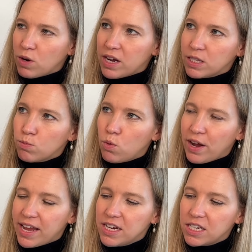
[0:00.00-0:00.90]
price
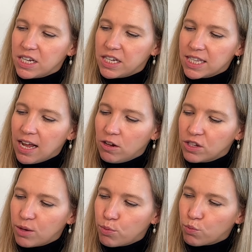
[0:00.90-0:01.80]
point. It's held
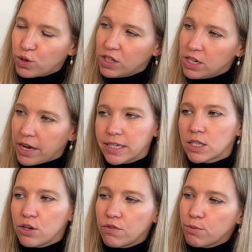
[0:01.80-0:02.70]
up really
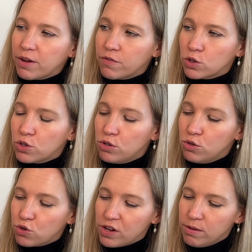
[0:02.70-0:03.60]
nicely over my first 2
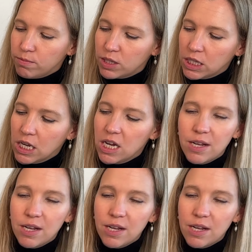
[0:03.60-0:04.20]
trips.